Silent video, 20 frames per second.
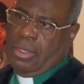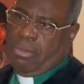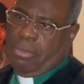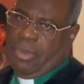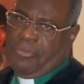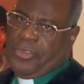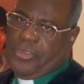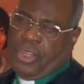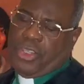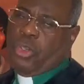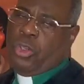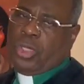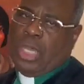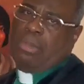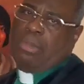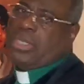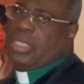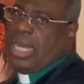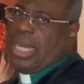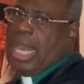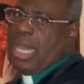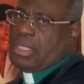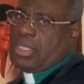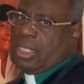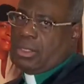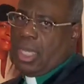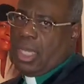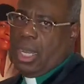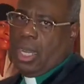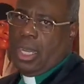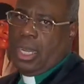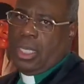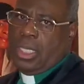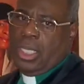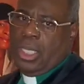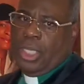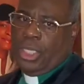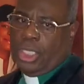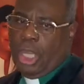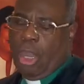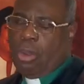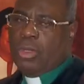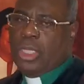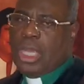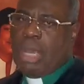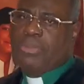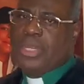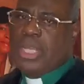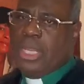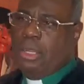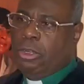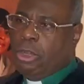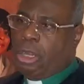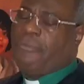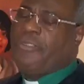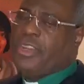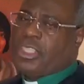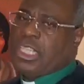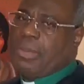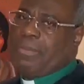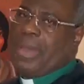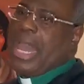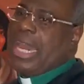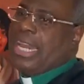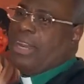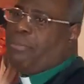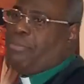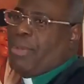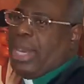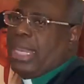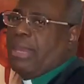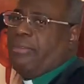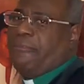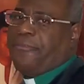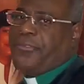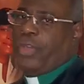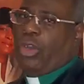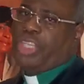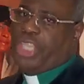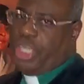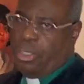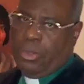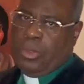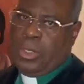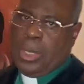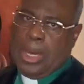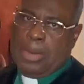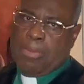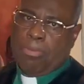before you come to the house of God. Don't come there looking for somebody to bring it for you.